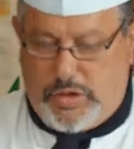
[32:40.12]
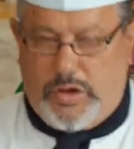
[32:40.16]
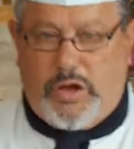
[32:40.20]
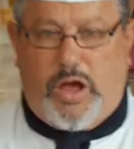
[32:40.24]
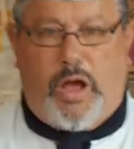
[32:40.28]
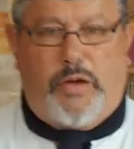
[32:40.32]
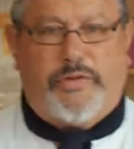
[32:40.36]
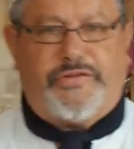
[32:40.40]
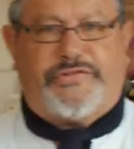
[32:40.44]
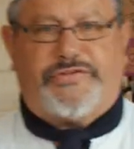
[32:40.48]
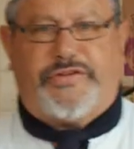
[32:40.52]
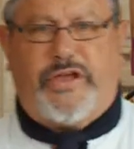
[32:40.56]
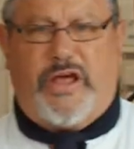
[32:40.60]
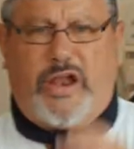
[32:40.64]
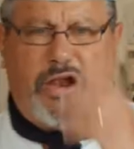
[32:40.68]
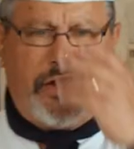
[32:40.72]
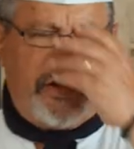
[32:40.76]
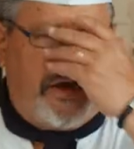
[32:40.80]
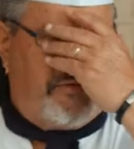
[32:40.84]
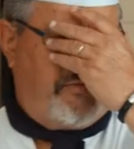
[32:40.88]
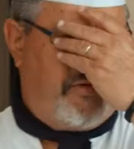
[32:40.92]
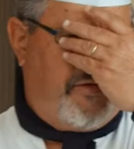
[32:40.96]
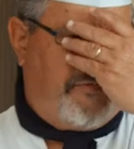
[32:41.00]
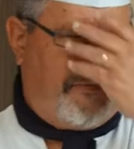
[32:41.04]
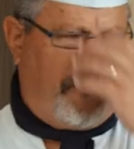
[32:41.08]
I was
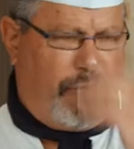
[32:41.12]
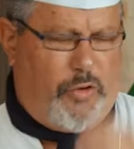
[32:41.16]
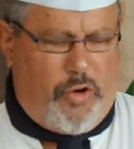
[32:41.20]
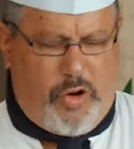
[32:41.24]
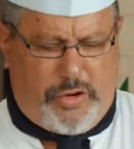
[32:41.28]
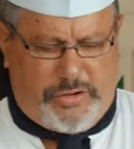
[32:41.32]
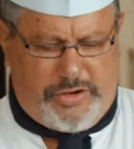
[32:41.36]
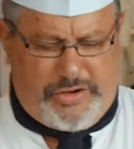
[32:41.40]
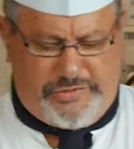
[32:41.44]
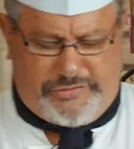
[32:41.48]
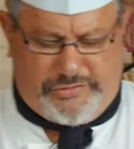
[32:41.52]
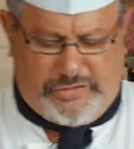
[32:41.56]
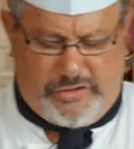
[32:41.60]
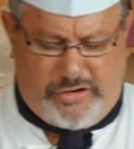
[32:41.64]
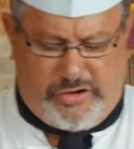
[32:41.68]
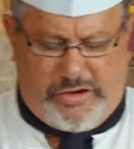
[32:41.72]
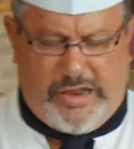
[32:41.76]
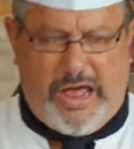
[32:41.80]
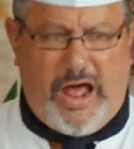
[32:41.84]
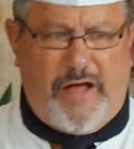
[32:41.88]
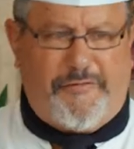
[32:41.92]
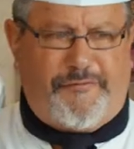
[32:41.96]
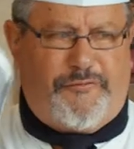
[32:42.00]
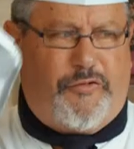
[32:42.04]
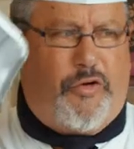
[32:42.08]
telling you before, these little
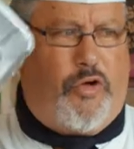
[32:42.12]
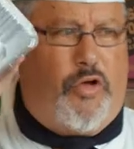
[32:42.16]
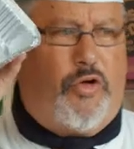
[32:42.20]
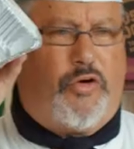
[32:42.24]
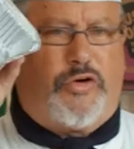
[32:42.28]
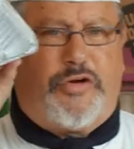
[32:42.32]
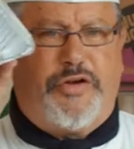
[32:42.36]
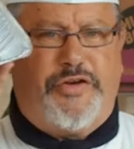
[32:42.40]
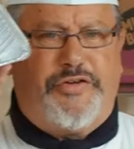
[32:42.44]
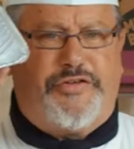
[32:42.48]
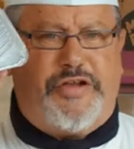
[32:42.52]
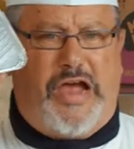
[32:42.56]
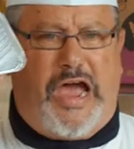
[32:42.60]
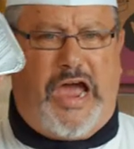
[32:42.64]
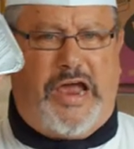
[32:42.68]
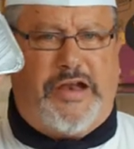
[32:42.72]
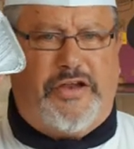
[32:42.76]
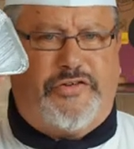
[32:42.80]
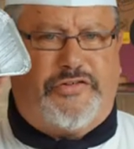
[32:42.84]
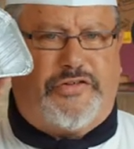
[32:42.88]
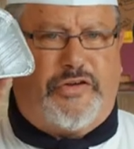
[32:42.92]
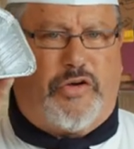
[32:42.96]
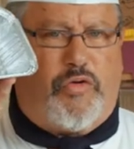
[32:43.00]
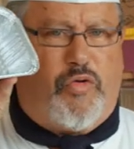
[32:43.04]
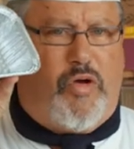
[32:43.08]
Alfoil
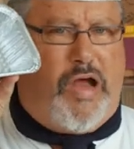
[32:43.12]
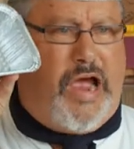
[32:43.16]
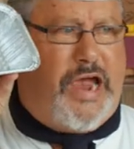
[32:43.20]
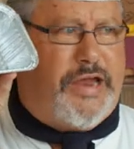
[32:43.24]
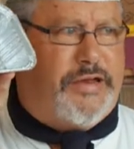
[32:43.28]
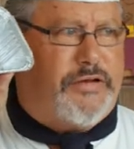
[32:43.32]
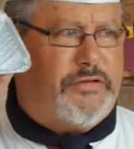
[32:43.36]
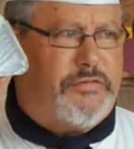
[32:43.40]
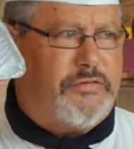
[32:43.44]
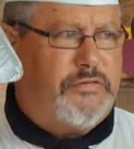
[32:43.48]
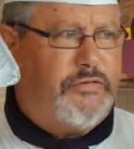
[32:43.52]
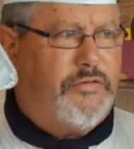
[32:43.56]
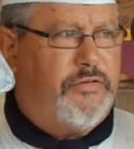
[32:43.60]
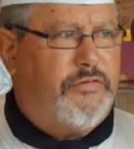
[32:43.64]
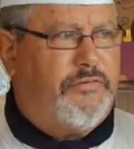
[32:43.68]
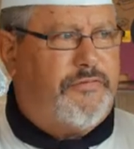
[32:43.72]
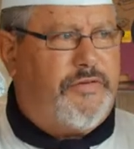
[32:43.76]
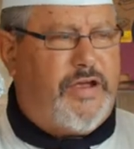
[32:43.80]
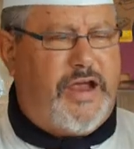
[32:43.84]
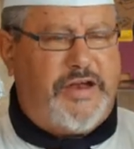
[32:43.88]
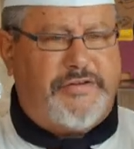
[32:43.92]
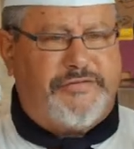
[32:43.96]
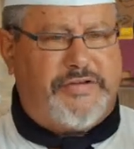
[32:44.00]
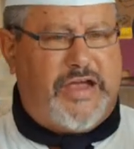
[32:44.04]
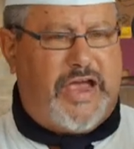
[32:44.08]
containers are great.
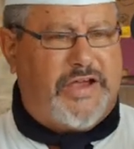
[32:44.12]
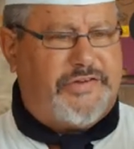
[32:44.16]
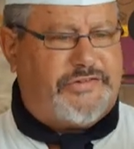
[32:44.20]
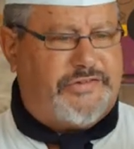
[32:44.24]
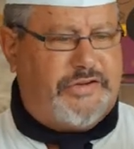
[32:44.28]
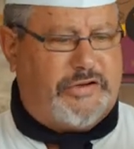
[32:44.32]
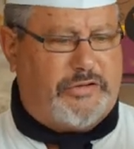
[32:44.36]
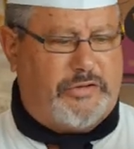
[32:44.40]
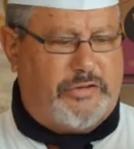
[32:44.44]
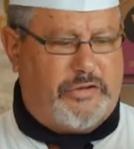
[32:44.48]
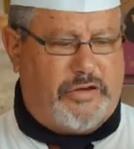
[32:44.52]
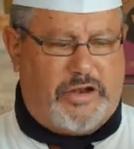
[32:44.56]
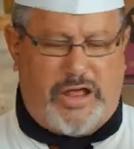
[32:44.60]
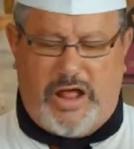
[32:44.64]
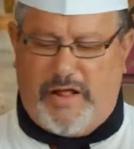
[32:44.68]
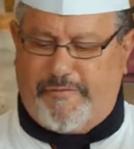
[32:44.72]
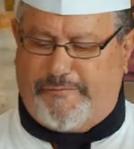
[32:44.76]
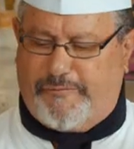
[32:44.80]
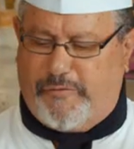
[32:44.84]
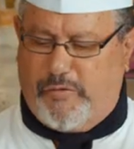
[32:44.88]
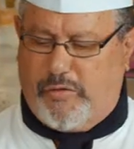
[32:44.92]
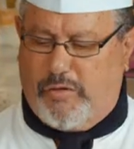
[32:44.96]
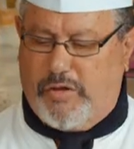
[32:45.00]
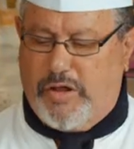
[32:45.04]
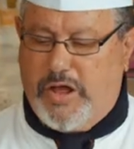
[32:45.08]
Fantastic little
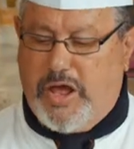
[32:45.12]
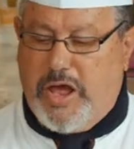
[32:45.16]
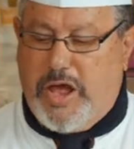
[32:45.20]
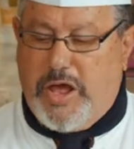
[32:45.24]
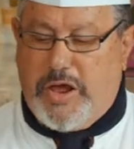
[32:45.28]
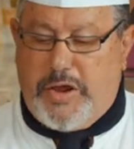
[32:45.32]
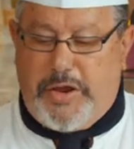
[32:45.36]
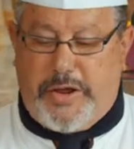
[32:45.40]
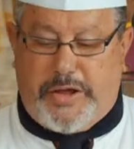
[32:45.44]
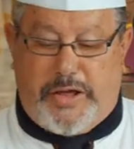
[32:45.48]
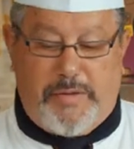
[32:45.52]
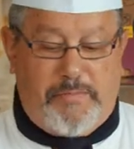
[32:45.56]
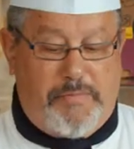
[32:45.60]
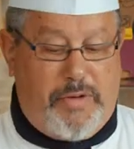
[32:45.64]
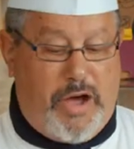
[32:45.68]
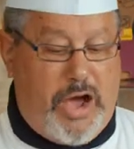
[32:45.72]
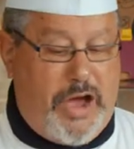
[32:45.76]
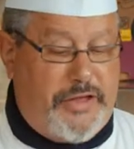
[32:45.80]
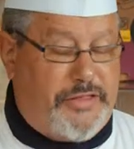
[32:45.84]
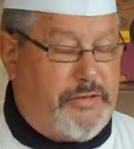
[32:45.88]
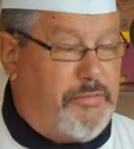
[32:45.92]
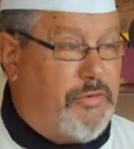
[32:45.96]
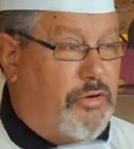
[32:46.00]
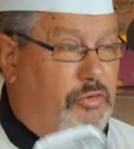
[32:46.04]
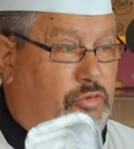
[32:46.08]
Alfoil. You can
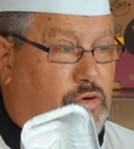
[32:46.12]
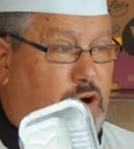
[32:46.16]
buy them at